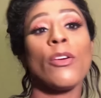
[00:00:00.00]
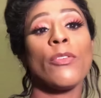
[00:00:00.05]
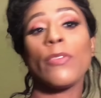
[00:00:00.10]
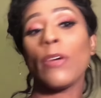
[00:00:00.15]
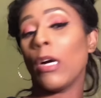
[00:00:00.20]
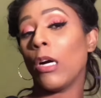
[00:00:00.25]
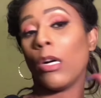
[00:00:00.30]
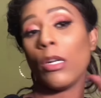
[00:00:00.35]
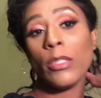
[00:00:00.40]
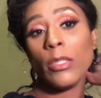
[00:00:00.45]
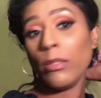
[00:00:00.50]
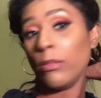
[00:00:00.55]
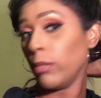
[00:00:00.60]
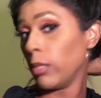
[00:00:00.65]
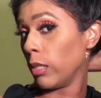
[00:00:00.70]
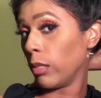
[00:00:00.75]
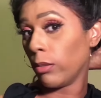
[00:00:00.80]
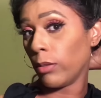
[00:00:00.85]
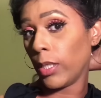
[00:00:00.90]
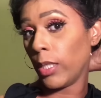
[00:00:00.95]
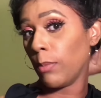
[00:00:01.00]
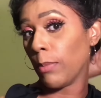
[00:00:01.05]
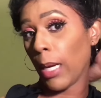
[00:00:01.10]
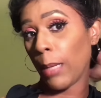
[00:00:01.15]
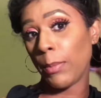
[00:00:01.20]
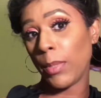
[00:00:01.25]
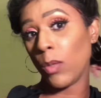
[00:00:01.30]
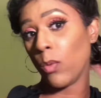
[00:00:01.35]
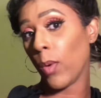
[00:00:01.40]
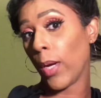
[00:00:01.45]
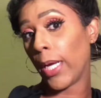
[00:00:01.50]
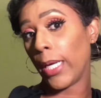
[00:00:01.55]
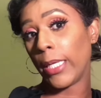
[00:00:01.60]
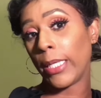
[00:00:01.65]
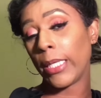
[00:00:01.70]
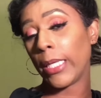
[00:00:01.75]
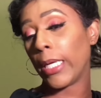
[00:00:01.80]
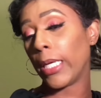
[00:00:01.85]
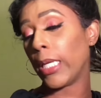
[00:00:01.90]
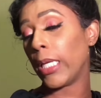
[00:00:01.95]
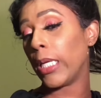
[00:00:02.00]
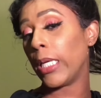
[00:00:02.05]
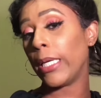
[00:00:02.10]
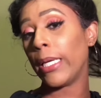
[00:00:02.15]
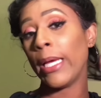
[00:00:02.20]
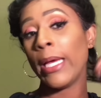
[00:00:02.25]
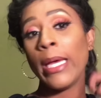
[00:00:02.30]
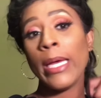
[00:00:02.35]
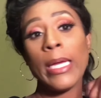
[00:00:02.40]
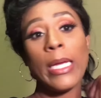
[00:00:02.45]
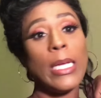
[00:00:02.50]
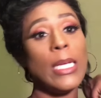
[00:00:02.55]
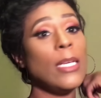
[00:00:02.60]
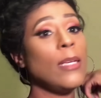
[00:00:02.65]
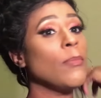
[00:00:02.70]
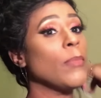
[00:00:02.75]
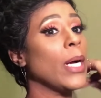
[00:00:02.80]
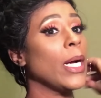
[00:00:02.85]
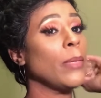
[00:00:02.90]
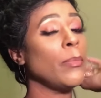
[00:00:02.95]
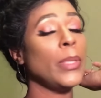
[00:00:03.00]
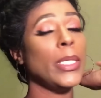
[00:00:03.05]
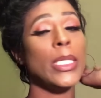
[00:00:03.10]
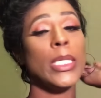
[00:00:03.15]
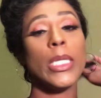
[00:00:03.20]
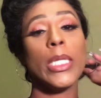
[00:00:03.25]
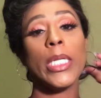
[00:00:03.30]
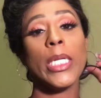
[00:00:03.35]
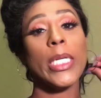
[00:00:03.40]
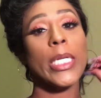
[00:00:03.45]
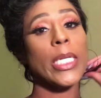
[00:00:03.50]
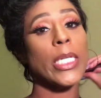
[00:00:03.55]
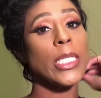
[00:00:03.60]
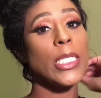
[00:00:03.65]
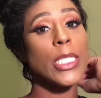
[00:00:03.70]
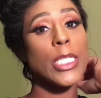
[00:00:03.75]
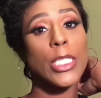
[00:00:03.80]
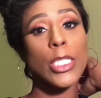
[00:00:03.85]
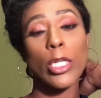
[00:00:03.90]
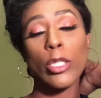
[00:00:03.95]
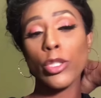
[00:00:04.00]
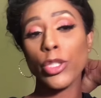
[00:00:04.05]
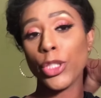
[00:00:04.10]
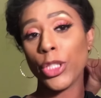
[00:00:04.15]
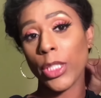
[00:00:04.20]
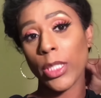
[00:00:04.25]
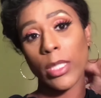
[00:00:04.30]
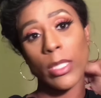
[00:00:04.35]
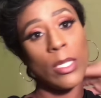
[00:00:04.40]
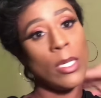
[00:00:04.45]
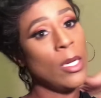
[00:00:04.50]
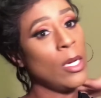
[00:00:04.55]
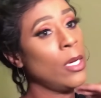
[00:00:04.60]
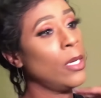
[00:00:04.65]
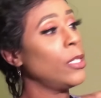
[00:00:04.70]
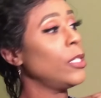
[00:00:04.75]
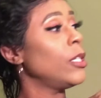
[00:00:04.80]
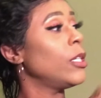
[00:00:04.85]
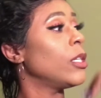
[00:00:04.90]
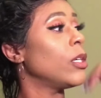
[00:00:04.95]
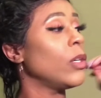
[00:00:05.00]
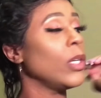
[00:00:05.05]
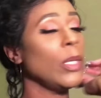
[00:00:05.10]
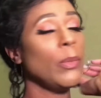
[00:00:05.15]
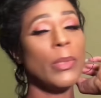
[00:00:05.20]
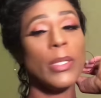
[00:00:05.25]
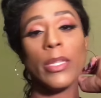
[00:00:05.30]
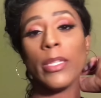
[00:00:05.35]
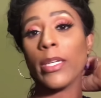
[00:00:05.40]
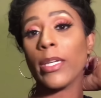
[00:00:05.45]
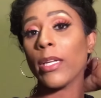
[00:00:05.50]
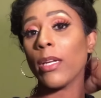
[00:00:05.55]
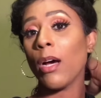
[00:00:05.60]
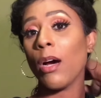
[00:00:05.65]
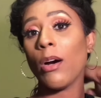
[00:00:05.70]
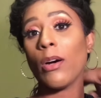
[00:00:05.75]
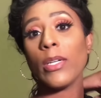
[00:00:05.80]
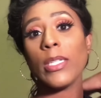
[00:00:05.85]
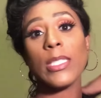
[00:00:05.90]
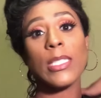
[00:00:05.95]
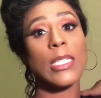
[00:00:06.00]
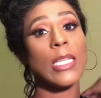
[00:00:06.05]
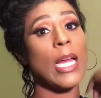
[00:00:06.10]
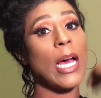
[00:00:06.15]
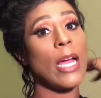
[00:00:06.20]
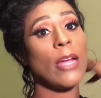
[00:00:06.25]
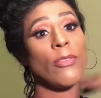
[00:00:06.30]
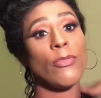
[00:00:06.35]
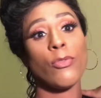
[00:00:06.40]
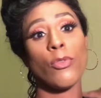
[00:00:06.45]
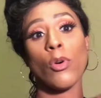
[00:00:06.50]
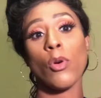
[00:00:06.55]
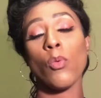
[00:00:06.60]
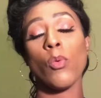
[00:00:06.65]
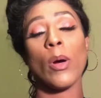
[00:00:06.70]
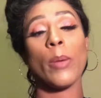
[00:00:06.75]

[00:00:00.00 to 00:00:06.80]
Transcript: For all you know, he might be waiting, honey. He might be looking, searching. You know, he's been looking all his life for a